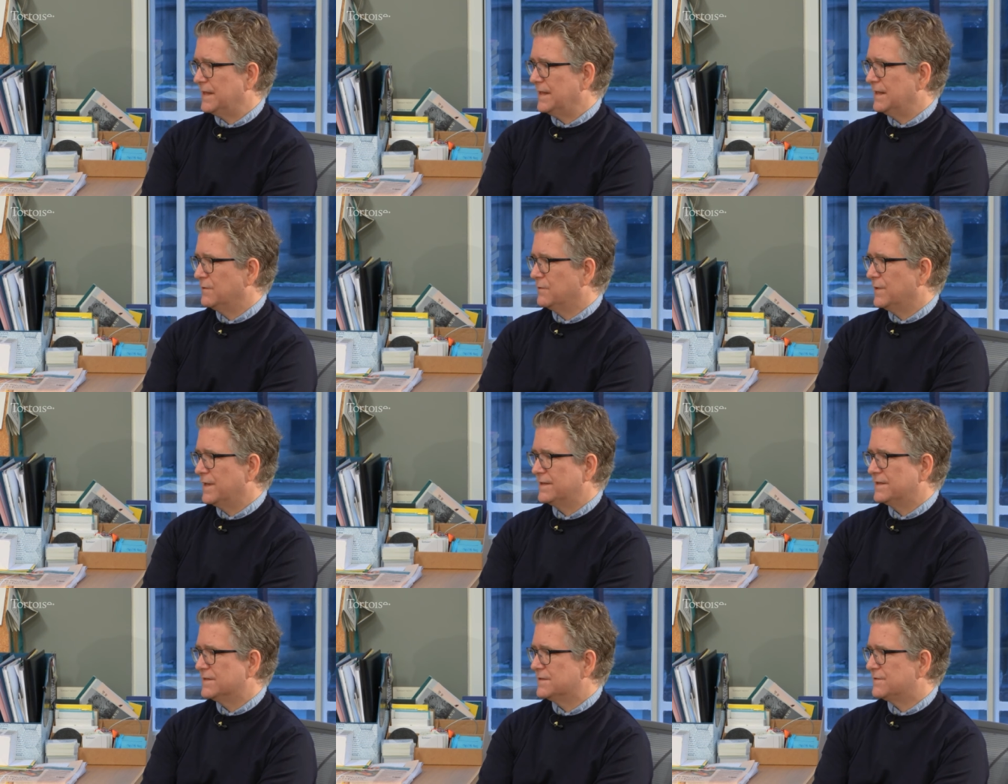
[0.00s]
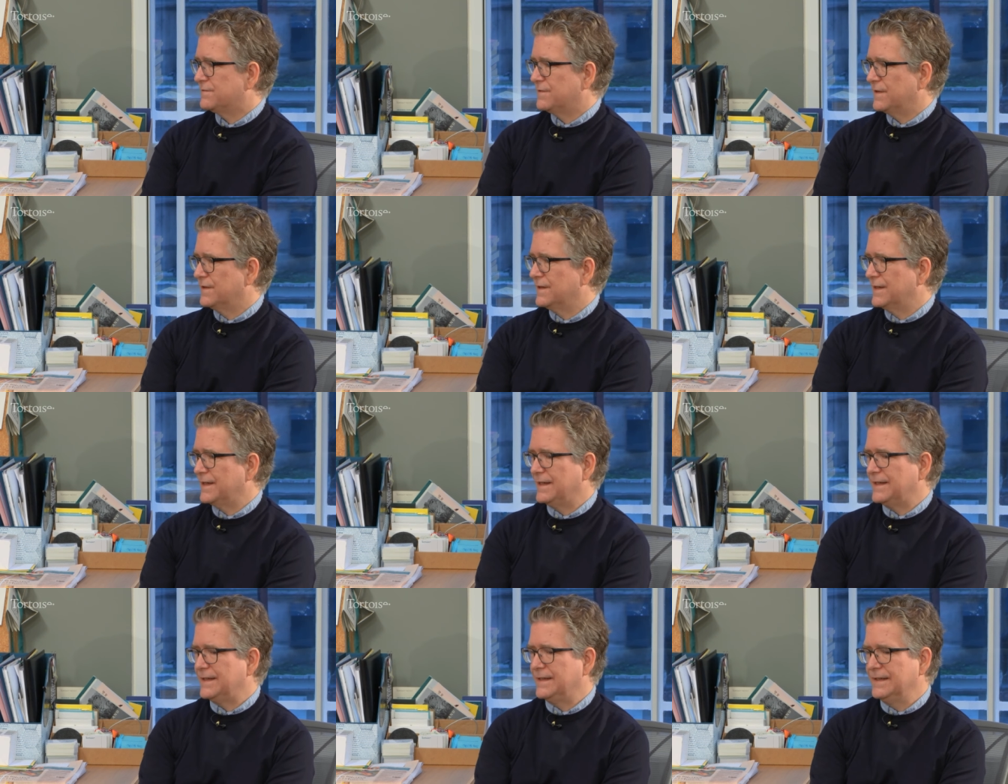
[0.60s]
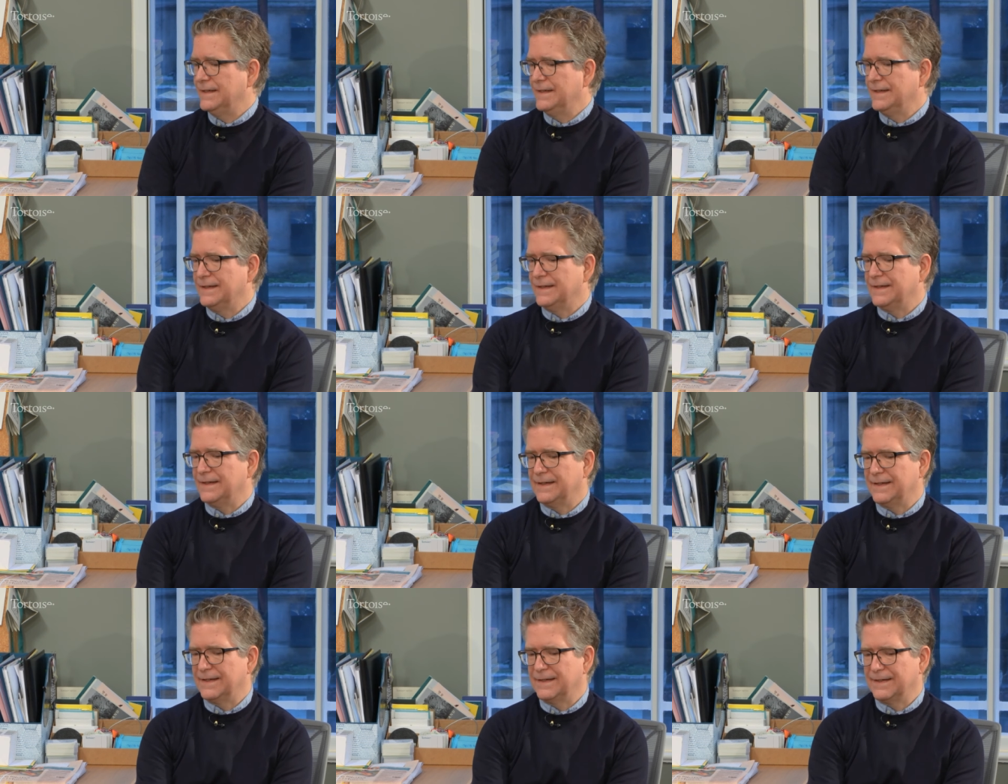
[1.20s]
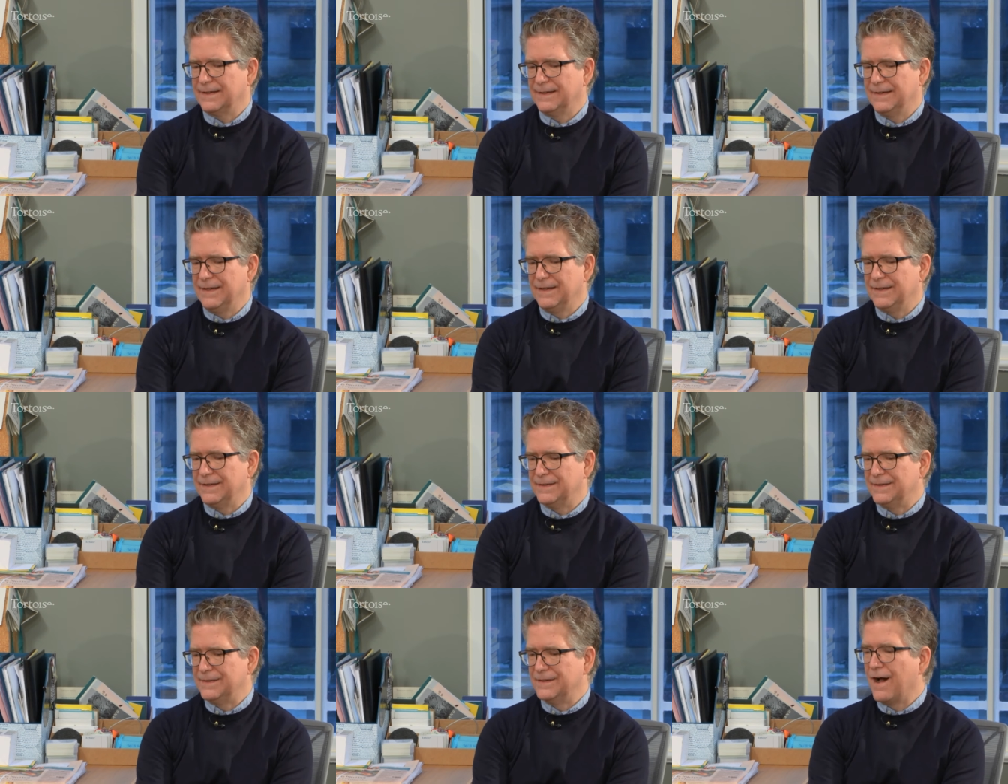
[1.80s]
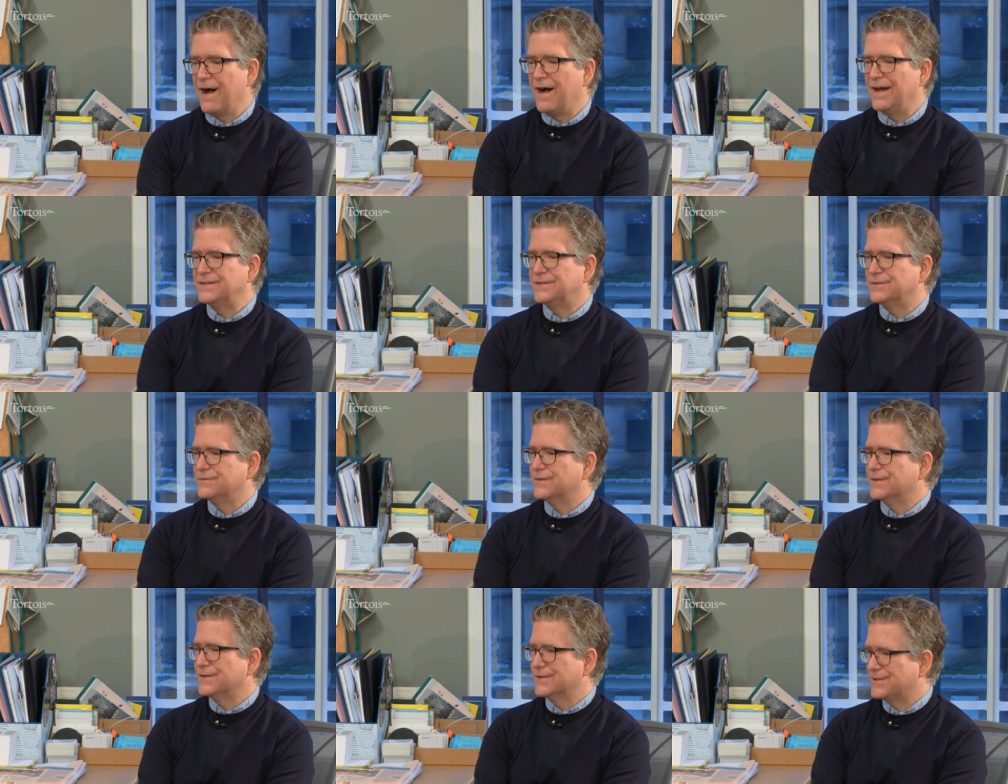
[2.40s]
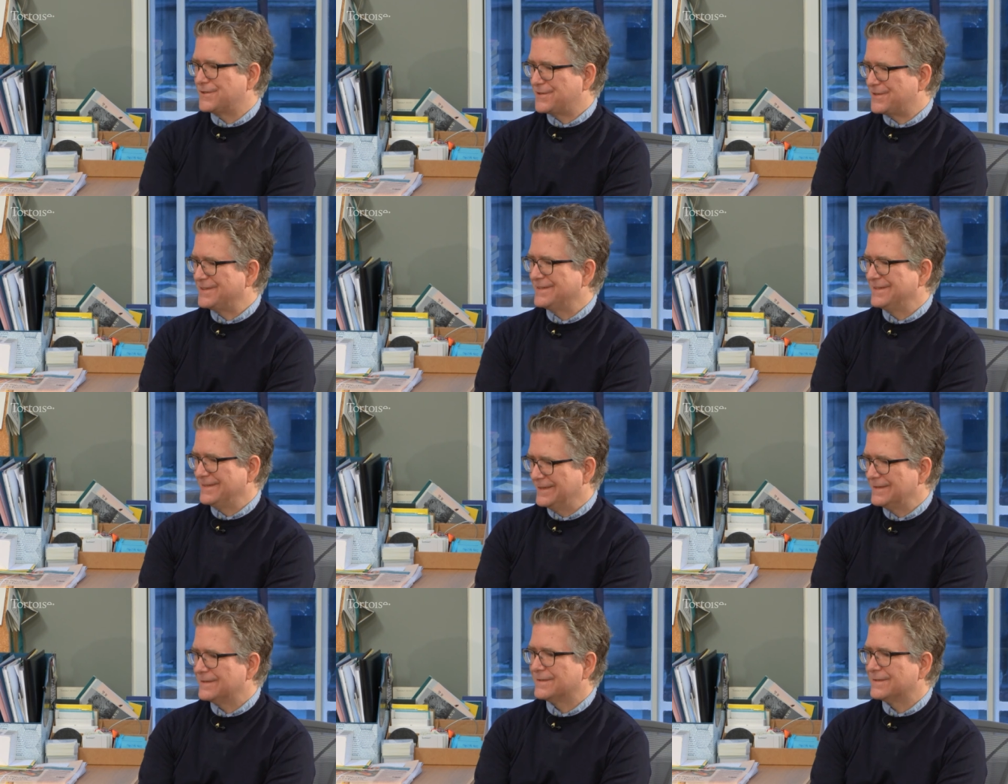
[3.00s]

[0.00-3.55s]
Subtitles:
in a way that's very not diverse.